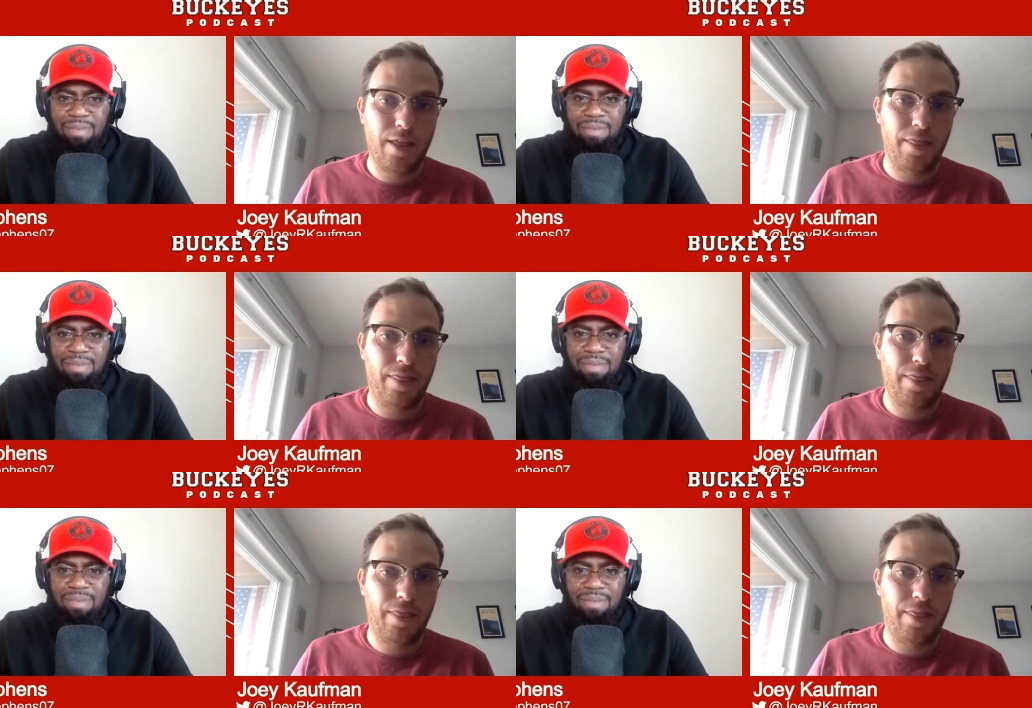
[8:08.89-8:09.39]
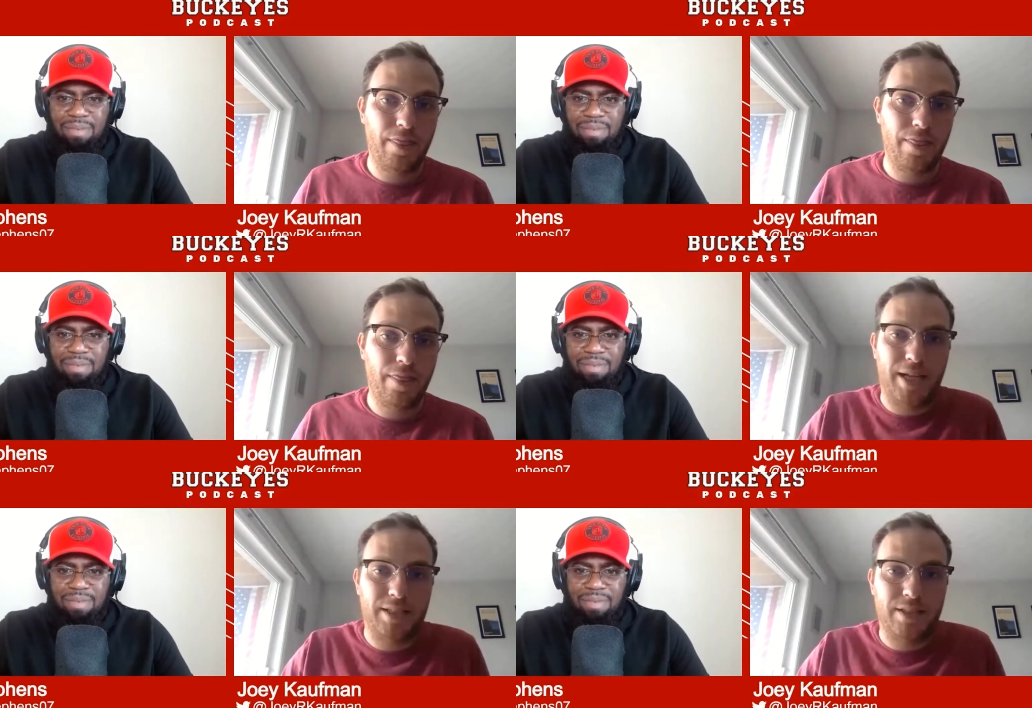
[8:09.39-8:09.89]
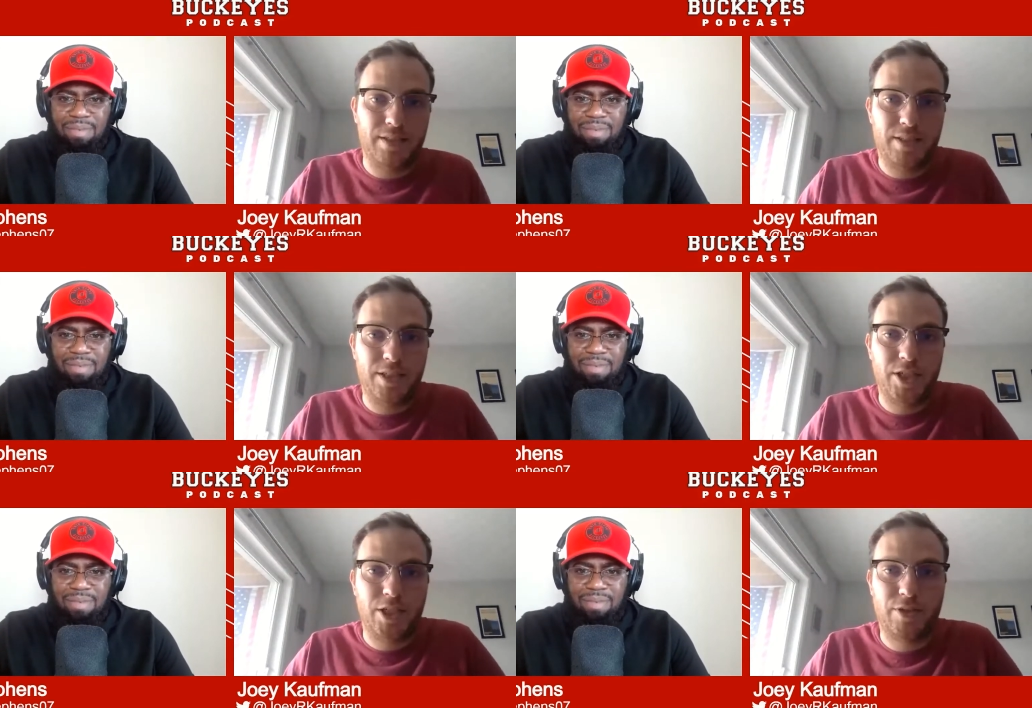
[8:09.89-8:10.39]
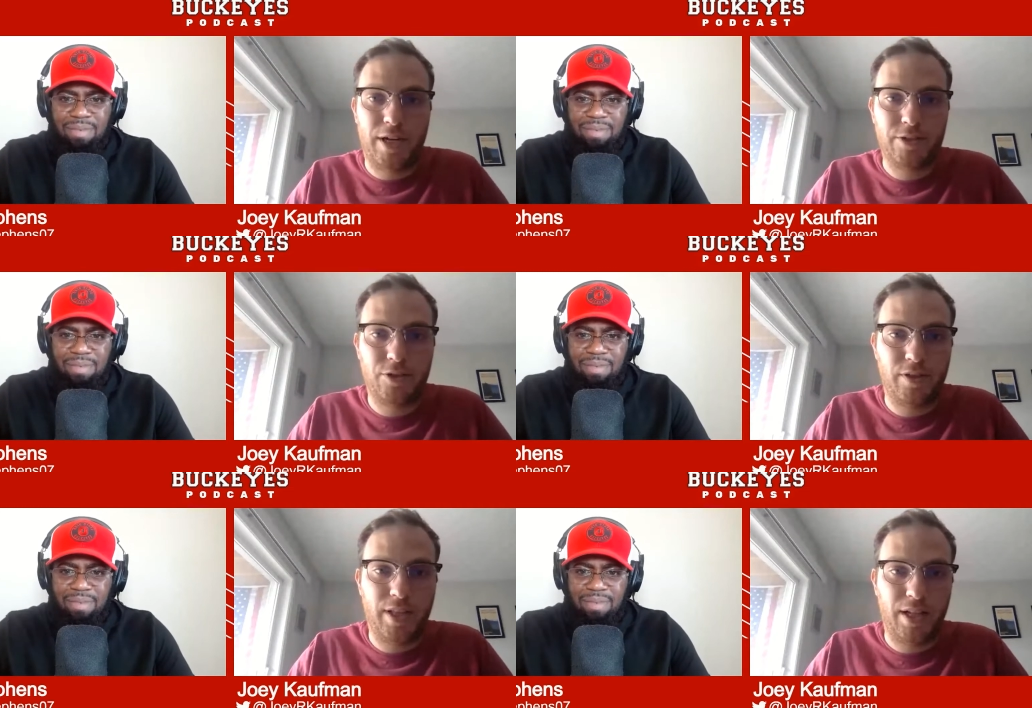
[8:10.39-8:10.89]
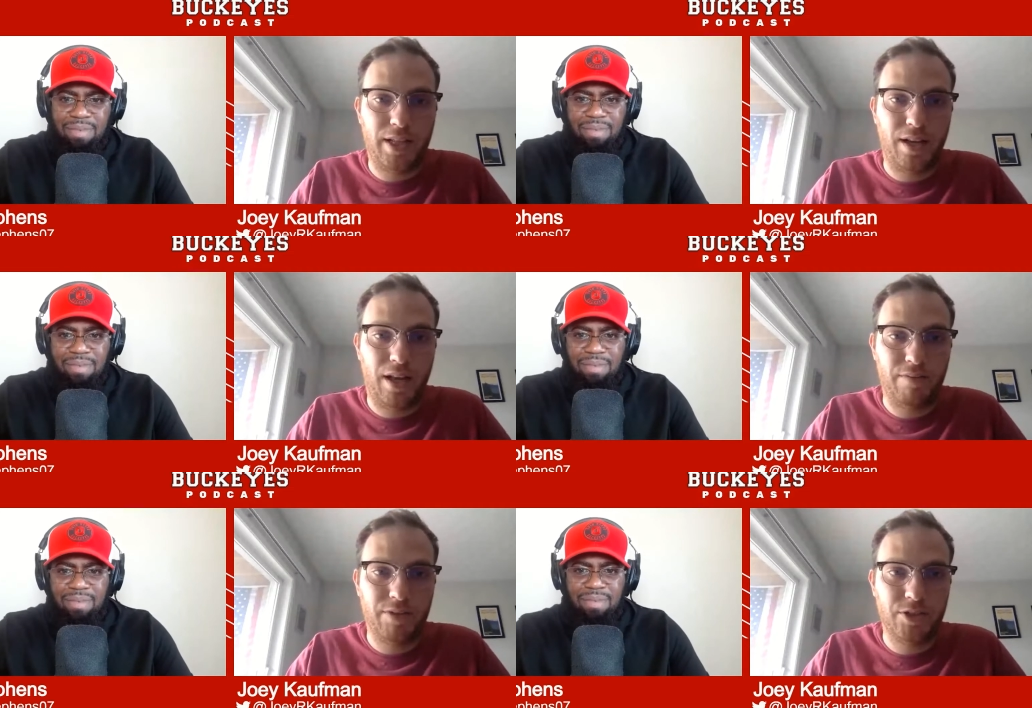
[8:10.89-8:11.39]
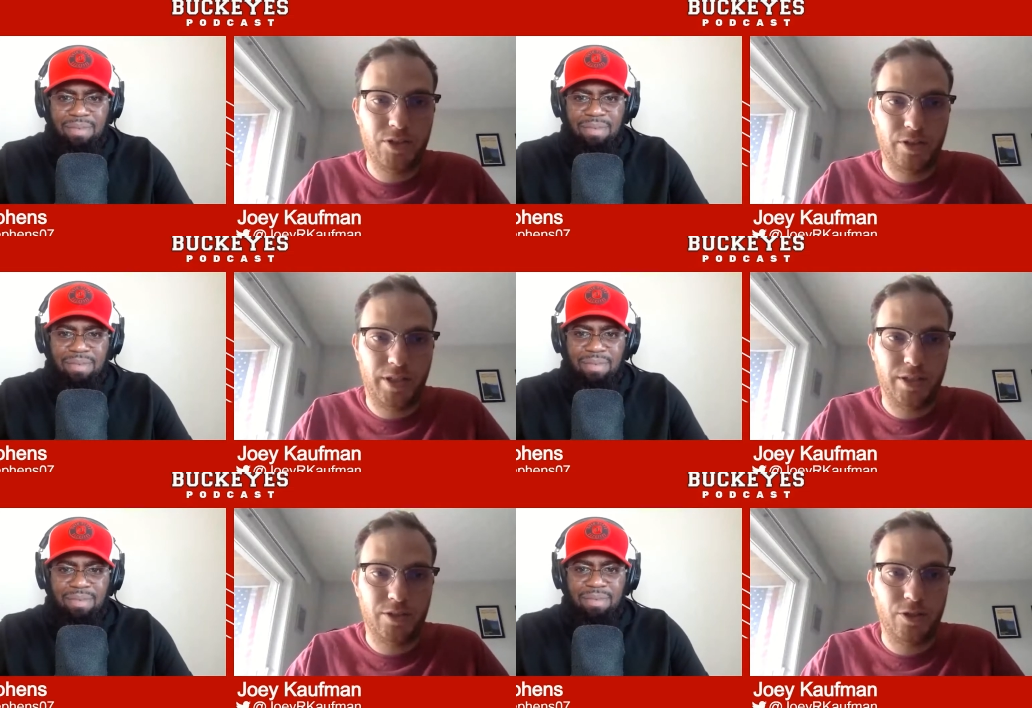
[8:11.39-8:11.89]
Speaker 1: they first met CJ Stroud during the Elite 11 circuit.